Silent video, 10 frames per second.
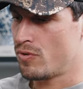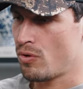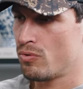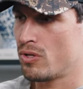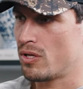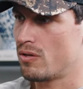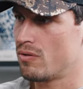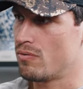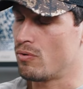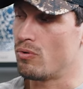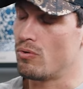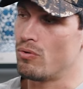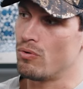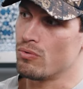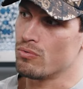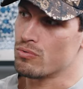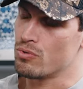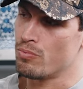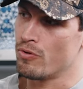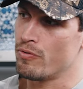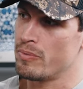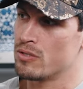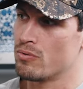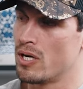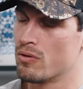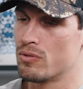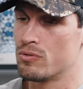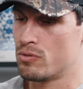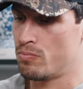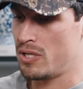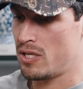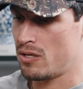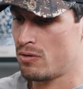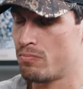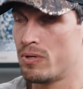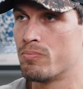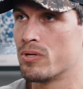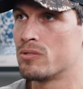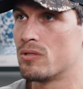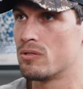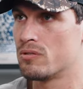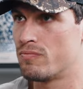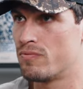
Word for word: know that or, or to improve your mental health is to be here and be present in this